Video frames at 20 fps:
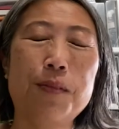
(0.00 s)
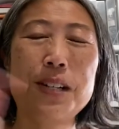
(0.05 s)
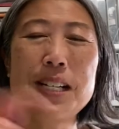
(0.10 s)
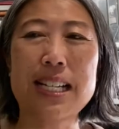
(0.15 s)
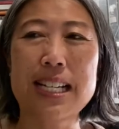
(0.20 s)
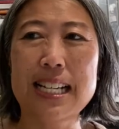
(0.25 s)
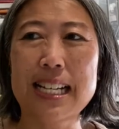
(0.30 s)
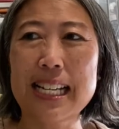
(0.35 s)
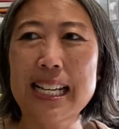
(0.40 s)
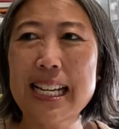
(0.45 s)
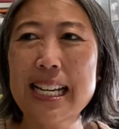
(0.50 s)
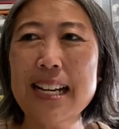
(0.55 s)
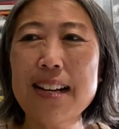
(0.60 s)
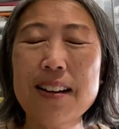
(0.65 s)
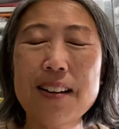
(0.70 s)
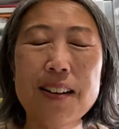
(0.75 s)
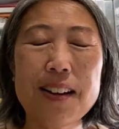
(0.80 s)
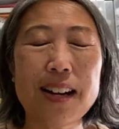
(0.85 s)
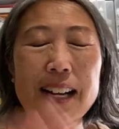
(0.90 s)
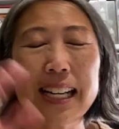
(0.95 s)
so
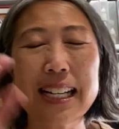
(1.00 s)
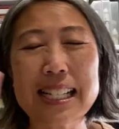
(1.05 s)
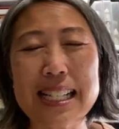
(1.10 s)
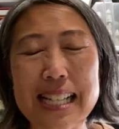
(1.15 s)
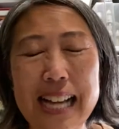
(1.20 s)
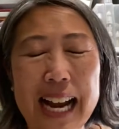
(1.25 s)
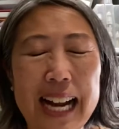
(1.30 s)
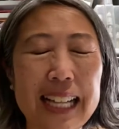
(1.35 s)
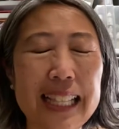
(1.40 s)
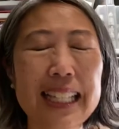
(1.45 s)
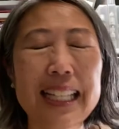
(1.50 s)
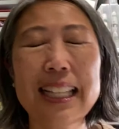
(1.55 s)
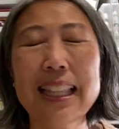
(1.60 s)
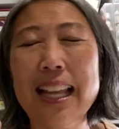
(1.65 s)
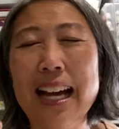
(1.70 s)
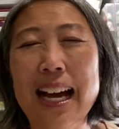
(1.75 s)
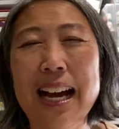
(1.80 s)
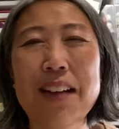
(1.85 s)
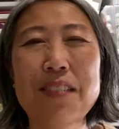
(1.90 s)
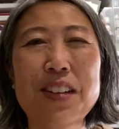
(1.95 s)
that even though I wasn't
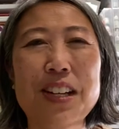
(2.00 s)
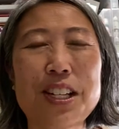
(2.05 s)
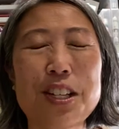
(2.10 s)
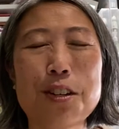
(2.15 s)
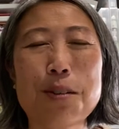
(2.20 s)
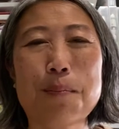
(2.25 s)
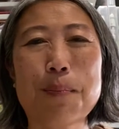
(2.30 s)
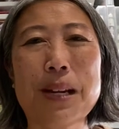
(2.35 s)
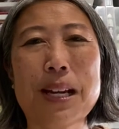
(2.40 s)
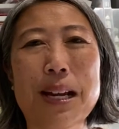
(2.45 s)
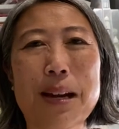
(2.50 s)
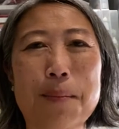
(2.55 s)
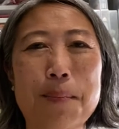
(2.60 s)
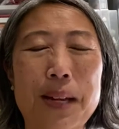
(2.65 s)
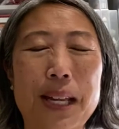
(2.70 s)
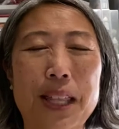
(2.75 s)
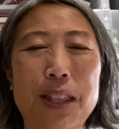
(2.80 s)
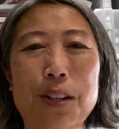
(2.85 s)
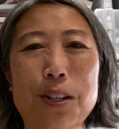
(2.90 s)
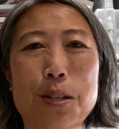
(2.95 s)
here
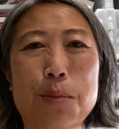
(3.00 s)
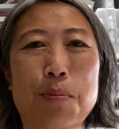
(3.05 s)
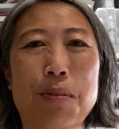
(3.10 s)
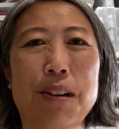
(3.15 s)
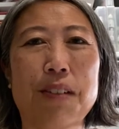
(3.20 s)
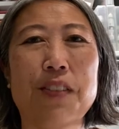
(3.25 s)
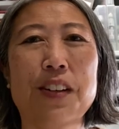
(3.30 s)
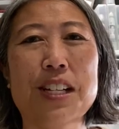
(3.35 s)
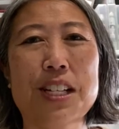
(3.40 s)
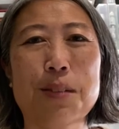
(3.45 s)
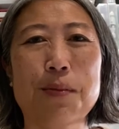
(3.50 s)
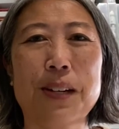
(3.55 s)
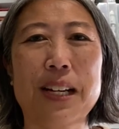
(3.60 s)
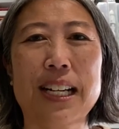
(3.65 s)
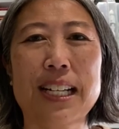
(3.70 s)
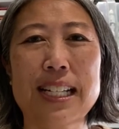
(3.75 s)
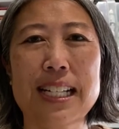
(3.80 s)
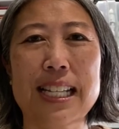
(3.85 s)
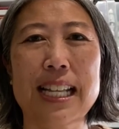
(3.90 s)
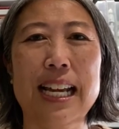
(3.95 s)
exactly live at 2
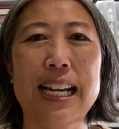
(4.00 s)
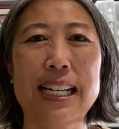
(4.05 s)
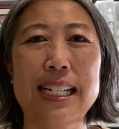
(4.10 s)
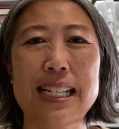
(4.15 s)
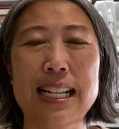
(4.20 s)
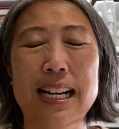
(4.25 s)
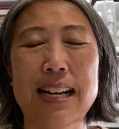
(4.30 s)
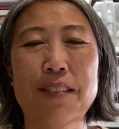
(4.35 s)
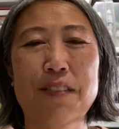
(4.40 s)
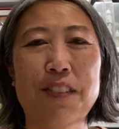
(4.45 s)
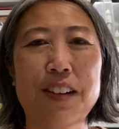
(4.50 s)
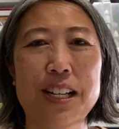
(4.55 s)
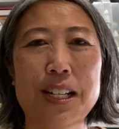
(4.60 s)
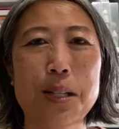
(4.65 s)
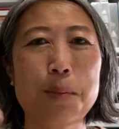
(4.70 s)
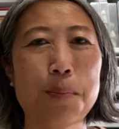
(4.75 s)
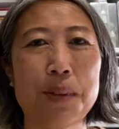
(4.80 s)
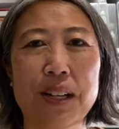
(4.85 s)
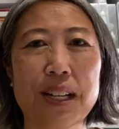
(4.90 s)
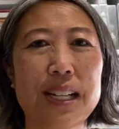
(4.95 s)
p.m. in those
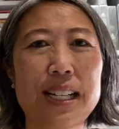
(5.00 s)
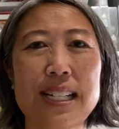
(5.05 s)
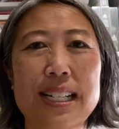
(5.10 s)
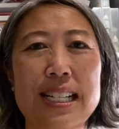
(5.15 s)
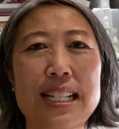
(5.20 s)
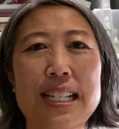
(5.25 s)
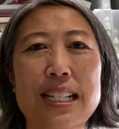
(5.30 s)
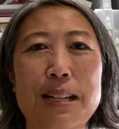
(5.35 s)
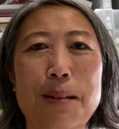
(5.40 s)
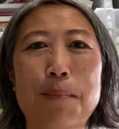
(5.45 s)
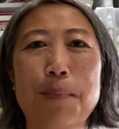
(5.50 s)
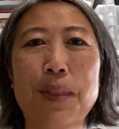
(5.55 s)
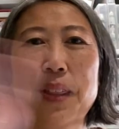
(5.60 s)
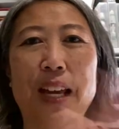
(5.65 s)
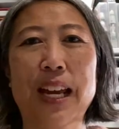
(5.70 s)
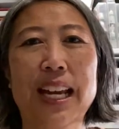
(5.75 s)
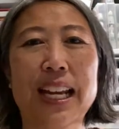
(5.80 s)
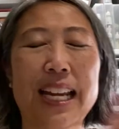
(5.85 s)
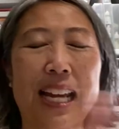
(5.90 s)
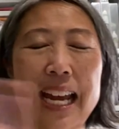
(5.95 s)
previous weeks that uh,
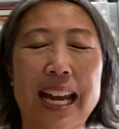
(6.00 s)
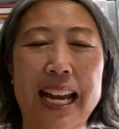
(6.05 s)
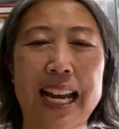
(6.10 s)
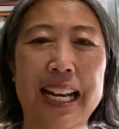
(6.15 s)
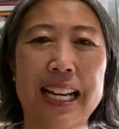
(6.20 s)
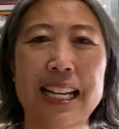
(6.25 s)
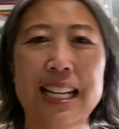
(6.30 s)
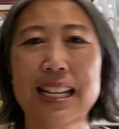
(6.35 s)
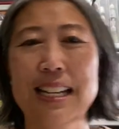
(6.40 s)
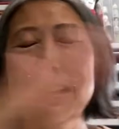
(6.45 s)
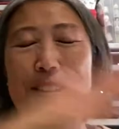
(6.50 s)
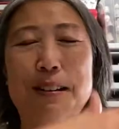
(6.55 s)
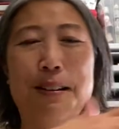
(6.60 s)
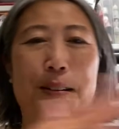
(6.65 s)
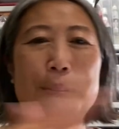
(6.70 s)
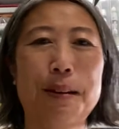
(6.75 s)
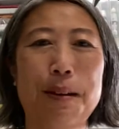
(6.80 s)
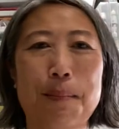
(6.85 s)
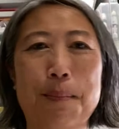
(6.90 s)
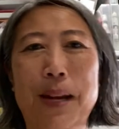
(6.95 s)
Facebook did
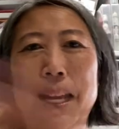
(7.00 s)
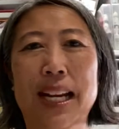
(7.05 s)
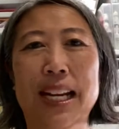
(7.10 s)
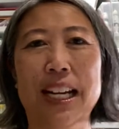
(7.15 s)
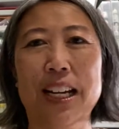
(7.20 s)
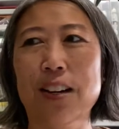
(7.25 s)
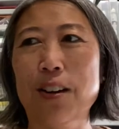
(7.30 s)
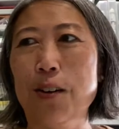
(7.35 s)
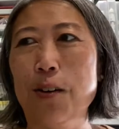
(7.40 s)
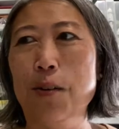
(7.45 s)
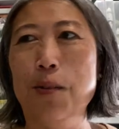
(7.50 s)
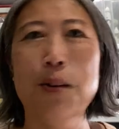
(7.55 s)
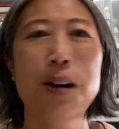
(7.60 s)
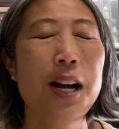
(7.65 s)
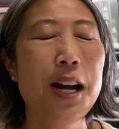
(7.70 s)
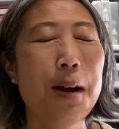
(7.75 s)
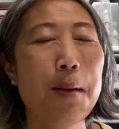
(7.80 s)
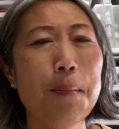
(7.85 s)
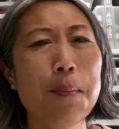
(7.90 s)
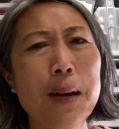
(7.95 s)
something and
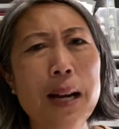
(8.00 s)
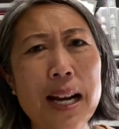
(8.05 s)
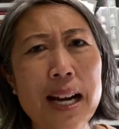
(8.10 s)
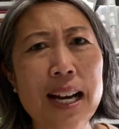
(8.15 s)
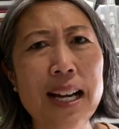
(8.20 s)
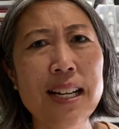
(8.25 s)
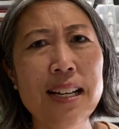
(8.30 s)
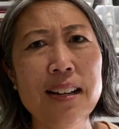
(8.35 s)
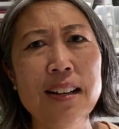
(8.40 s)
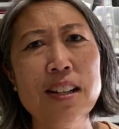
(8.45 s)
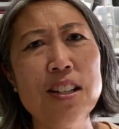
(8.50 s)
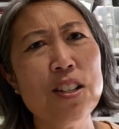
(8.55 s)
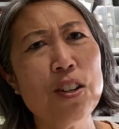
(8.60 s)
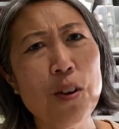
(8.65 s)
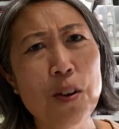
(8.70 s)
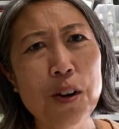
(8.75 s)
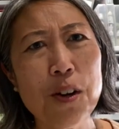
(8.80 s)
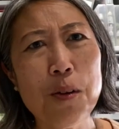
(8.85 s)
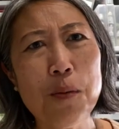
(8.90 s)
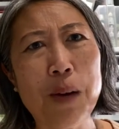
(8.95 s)
made it
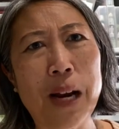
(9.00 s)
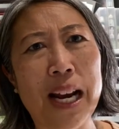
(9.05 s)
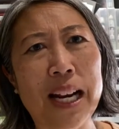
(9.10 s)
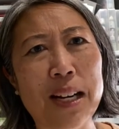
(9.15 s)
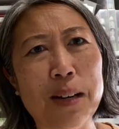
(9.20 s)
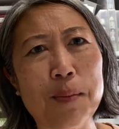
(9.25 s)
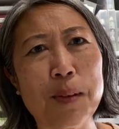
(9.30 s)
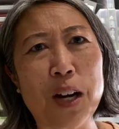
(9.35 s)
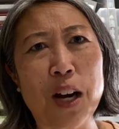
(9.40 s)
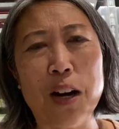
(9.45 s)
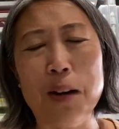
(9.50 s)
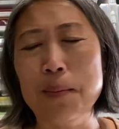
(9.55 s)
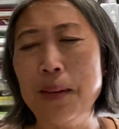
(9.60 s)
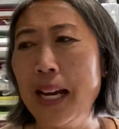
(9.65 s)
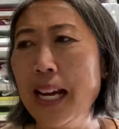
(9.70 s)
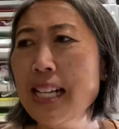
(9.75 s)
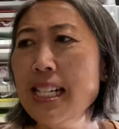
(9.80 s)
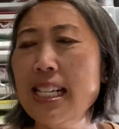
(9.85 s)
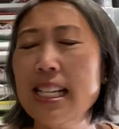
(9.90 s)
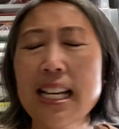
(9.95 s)
go. But
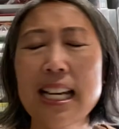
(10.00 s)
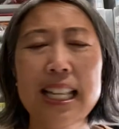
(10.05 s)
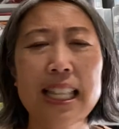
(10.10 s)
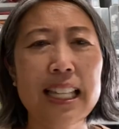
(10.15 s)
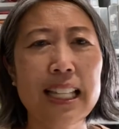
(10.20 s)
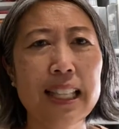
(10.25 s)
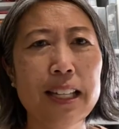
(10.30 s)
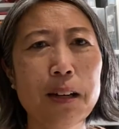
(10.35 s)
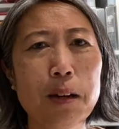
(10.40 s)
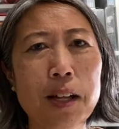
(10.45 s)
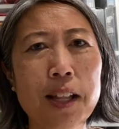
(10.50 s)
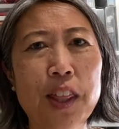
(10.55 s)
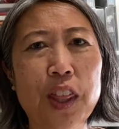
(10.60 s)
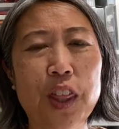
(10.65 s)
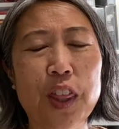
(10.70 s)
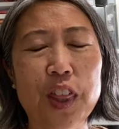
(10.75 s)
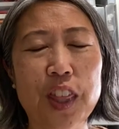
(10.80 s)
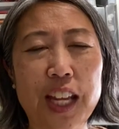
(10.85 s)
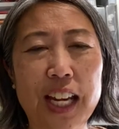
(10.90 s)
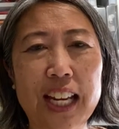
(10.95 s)
total random
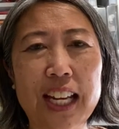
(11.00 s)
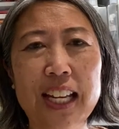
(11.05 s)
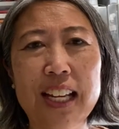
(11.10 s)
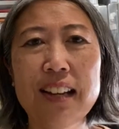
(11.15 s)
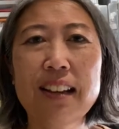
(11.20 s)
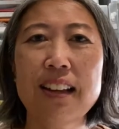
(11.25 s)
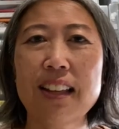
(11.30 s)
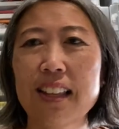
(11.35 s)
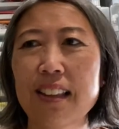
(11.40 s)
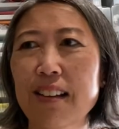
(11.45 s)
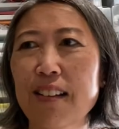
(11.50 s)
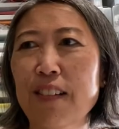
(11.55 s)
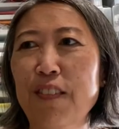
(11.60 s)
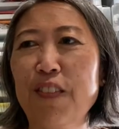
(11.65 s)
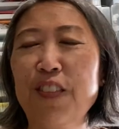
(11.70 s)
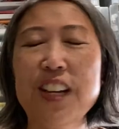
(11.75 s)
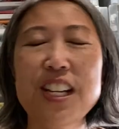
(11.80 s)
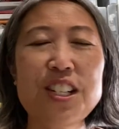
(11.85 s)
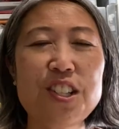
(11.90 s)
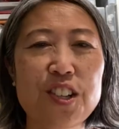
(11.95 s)
comment, the
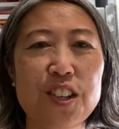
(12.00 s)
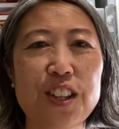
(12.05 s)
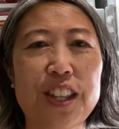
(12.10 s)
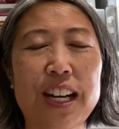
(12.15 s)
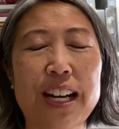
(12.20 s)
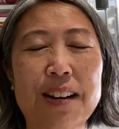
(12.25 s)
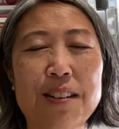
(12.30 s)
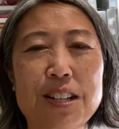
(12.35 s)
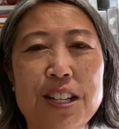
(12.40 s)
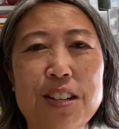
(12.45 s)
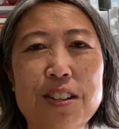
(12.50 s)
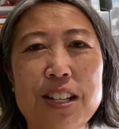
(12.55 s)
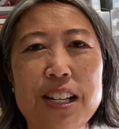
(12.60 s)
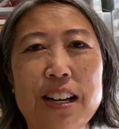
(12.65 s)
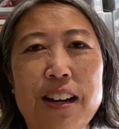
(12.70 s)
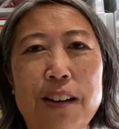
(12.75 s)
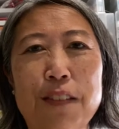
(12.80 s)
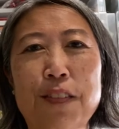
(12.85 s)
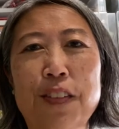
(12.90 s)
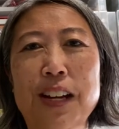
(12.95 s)
little thing
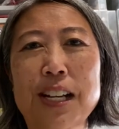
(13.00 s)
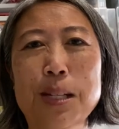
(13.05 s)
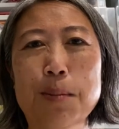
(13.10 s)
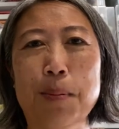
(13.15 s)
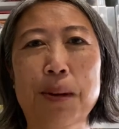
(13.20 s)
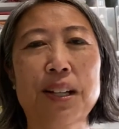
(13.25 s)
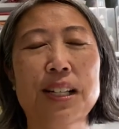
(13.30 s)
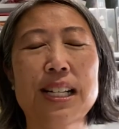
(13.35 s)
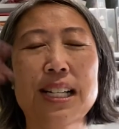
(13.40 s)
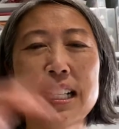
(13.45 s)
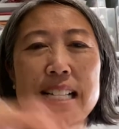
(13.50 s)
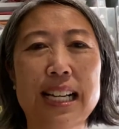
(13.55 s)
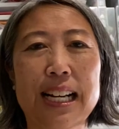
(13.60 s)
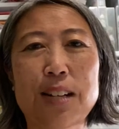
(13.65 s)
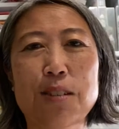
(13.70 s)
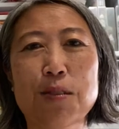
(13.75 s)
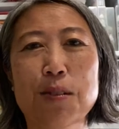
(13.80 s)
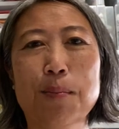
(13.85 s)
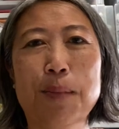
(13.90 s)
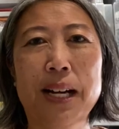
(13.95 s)
feature that I was
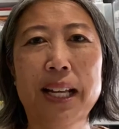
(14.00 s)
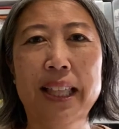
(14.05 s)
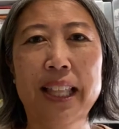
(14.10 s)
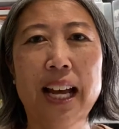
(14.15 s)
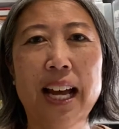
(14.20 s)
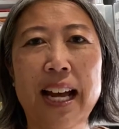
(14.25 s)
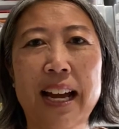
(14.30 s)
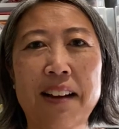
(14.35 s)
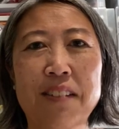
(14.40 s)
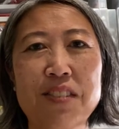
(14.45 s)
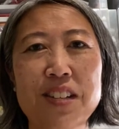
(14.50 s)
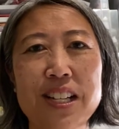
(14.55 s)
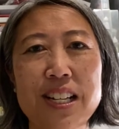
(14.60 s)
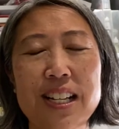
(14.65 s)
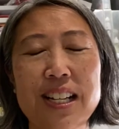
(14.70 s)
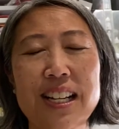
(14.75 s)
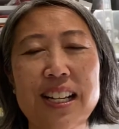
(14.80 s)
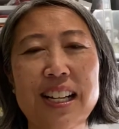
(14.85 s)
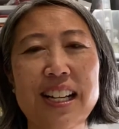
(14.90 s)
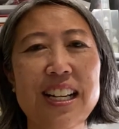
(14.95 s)
using on Facebook to
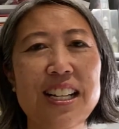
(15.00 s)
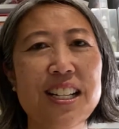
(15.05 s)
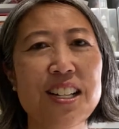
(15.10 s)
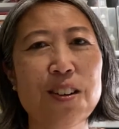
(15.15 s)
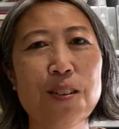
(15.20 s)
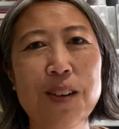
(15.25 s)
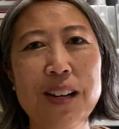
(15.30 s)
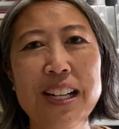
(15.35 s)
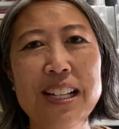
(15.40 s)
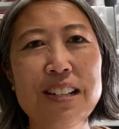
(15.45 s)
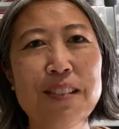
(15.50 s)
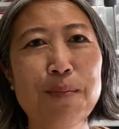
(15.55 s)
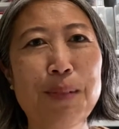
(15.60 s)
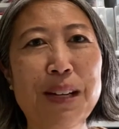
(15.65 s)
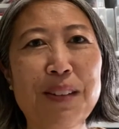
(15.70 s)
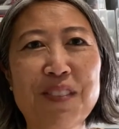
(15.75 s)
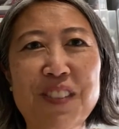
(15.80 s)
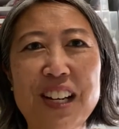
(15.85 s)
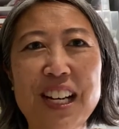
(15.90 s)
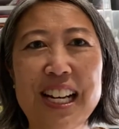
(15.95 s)
schedule my
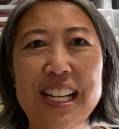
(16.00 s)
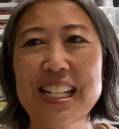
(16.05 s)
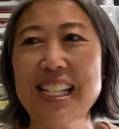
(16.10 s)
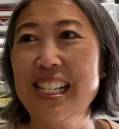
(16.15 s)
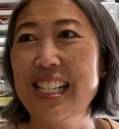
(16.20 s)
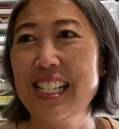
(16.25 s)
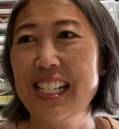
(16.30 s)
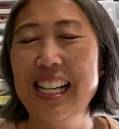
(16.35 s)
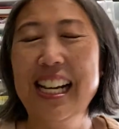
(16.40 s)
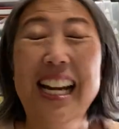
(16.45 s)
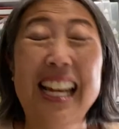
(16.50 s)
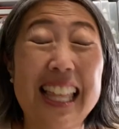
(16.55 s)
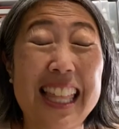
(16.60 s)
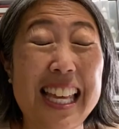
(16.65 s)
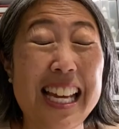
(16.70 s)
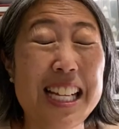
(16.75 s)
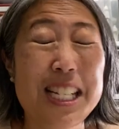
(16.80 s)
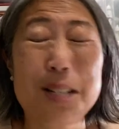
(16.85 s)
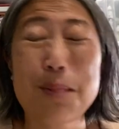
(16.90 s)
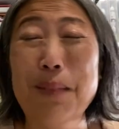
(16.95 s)
lives is going
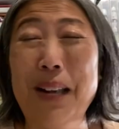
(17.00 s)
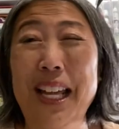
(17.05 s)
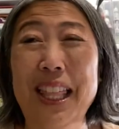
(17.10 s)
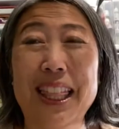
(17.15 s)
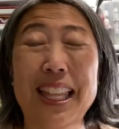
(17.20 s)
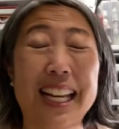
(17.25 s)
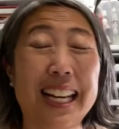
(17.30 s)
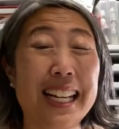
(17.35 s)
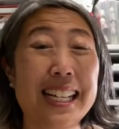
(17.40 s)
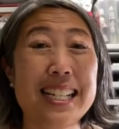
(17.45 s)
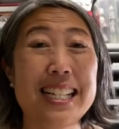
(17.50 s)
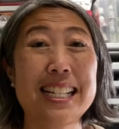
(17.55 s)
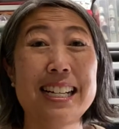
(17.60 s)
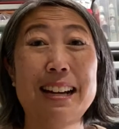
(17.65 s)
to be finished